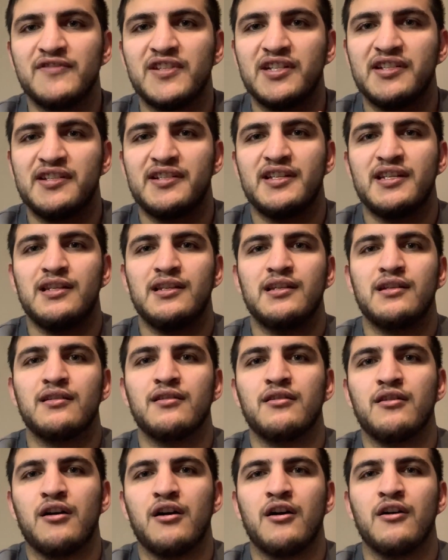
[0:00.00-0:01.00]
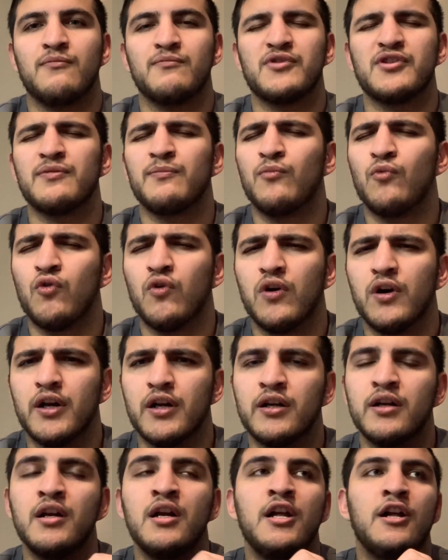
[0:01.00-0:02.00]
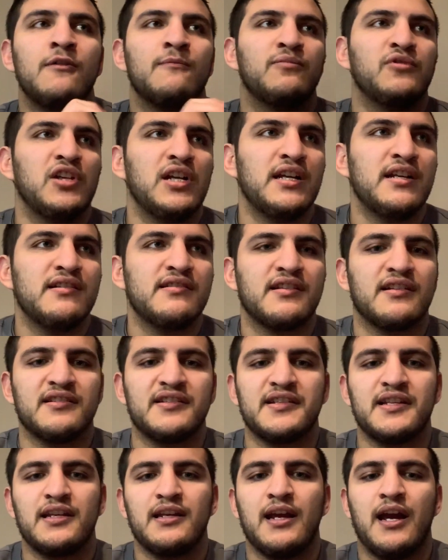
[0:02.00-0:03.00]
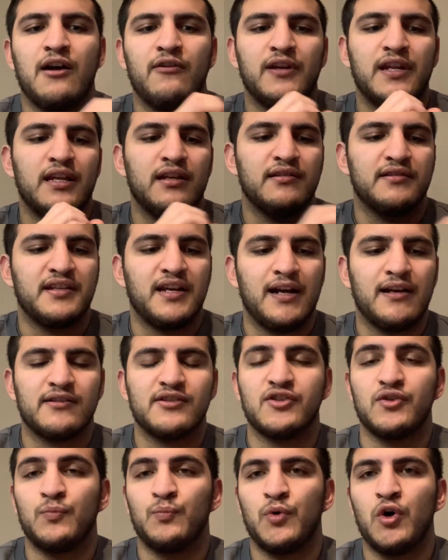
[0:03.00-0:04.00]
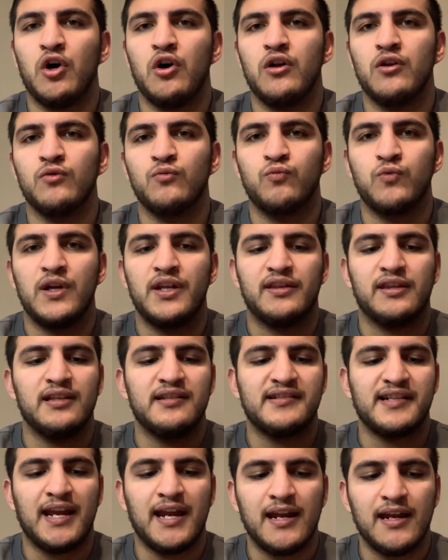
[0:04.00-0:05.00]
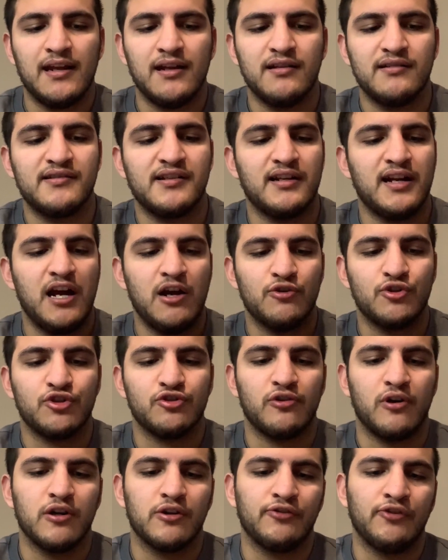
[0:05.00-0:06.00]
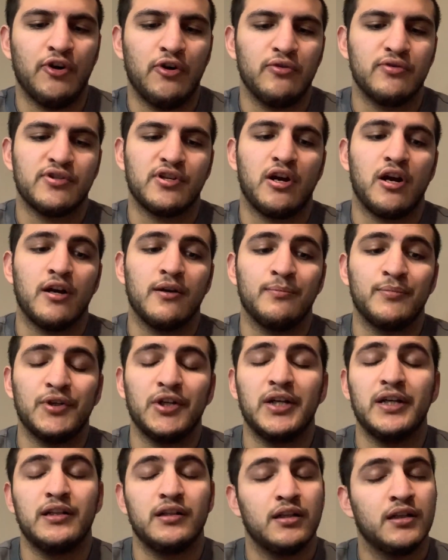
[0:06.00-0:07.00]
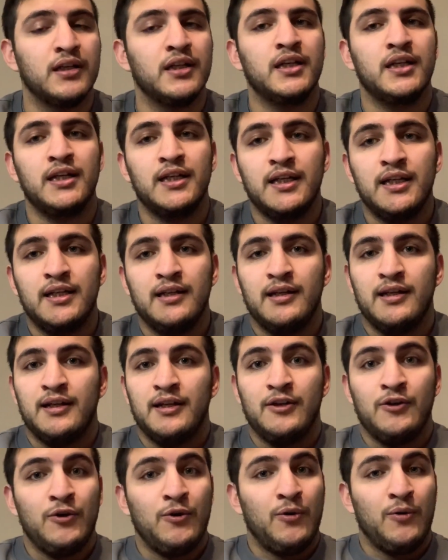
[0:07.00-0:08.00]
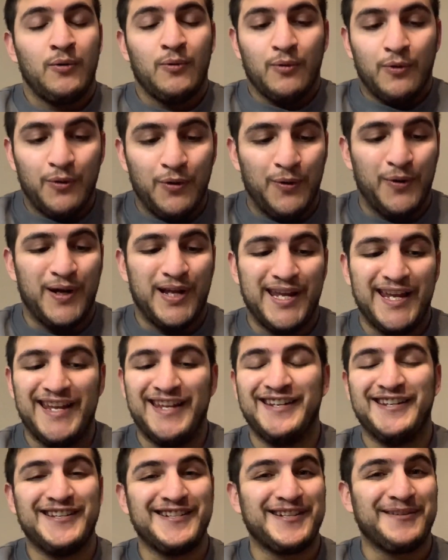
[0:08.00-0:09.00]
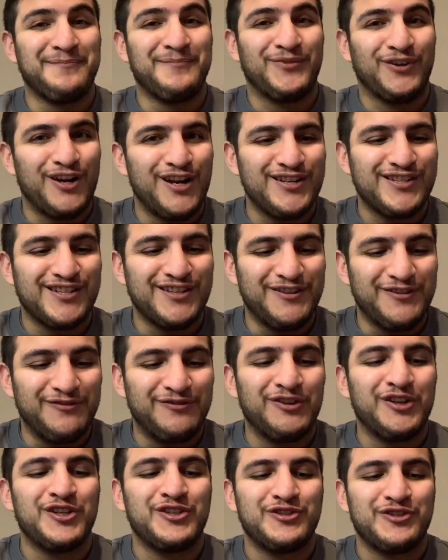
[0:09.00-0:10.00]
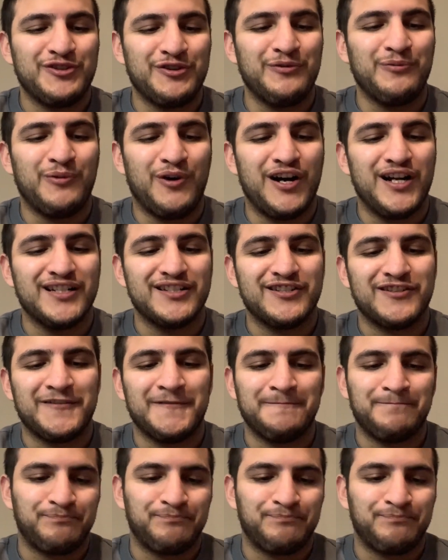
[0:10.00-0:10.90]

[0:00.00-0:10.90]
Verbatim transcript: to see um, some more plays and see how he attacks the ball with his hands and how strong those are, but oh, it is impressive to watch.